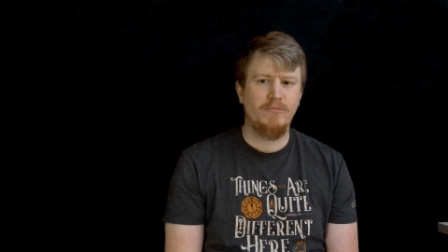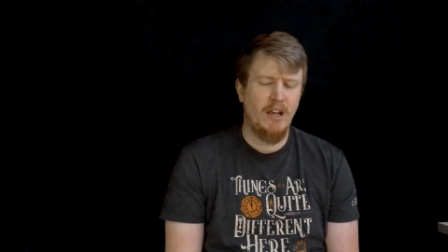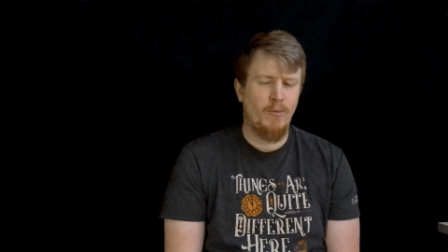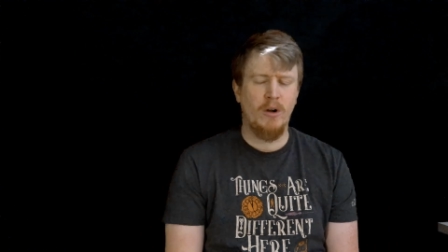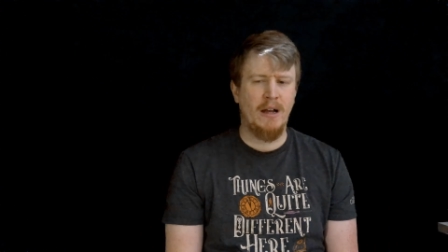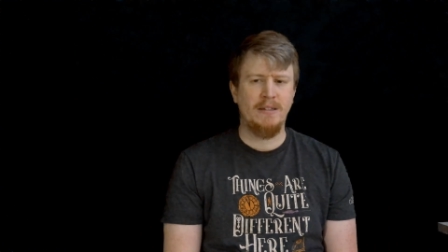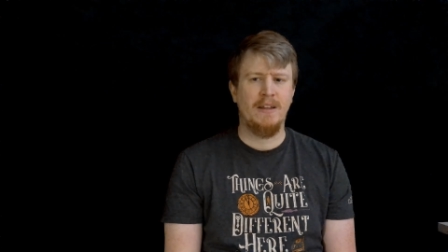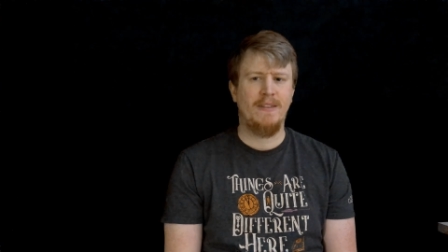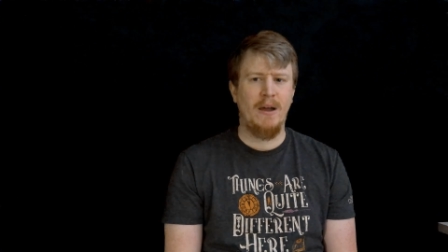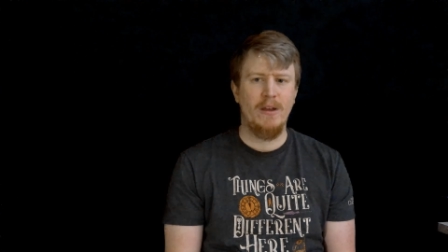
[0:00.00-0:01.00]
Get more
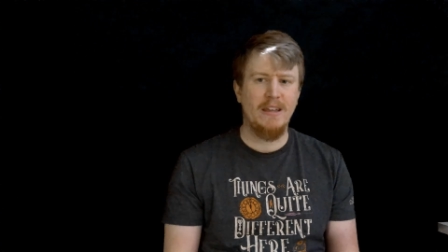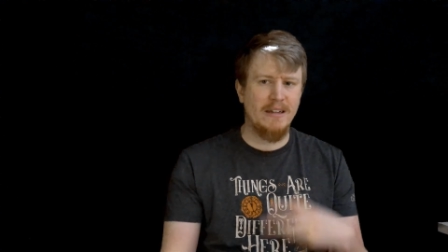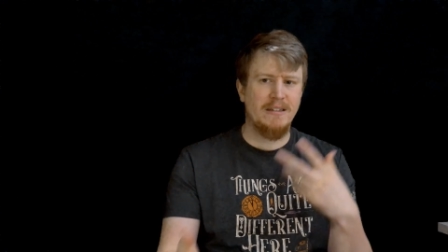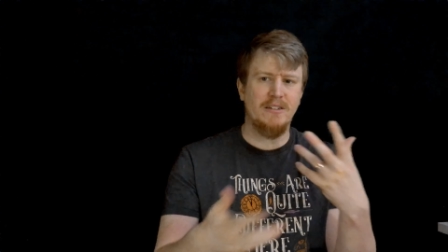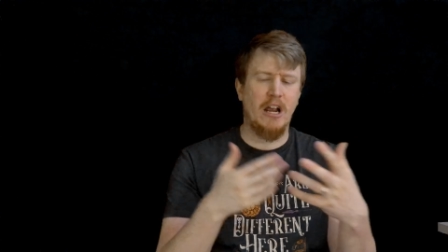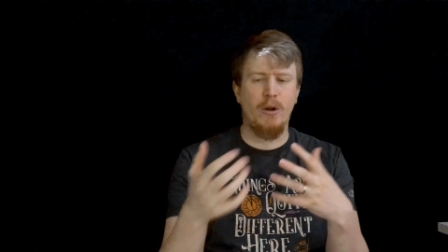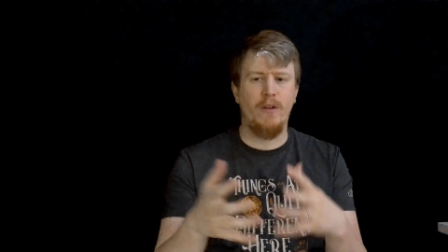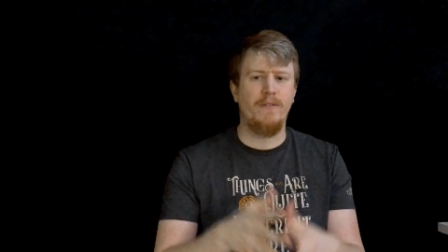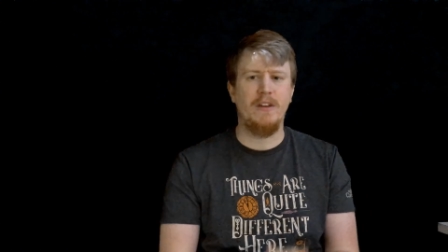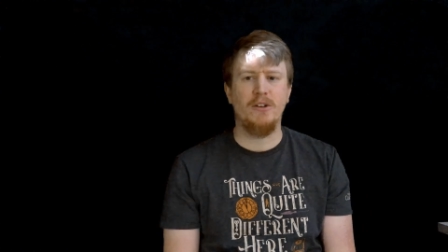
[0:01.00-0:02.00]
content that way. You get to check out
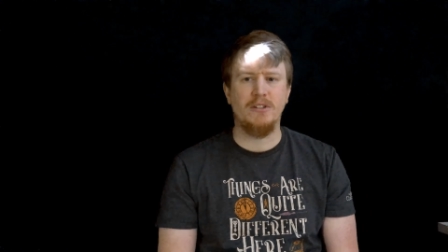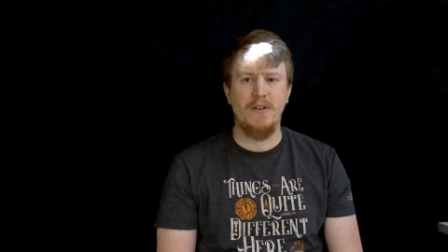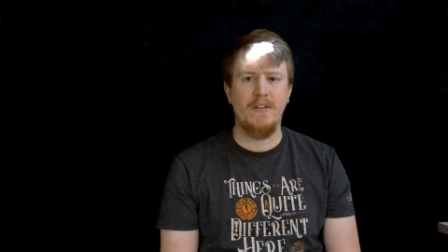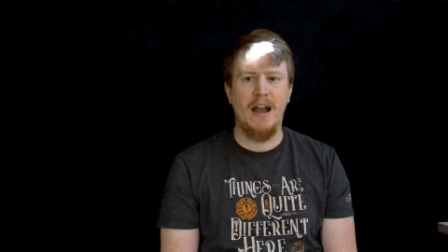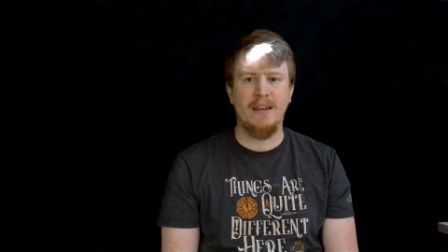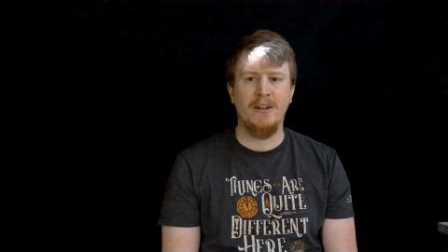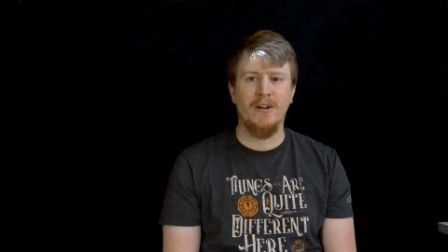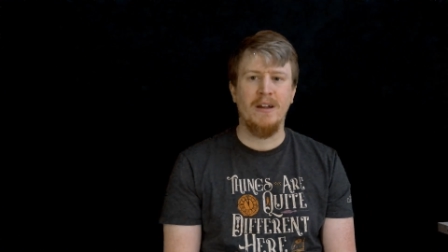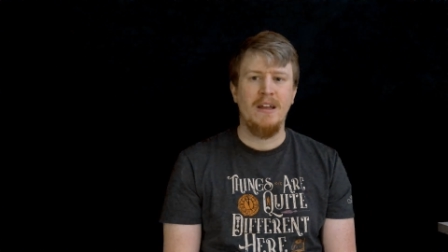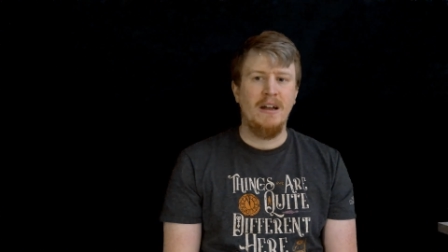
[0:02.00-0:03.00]
all the videos I've got
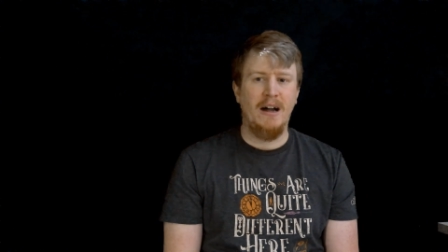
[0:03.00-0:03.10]
here.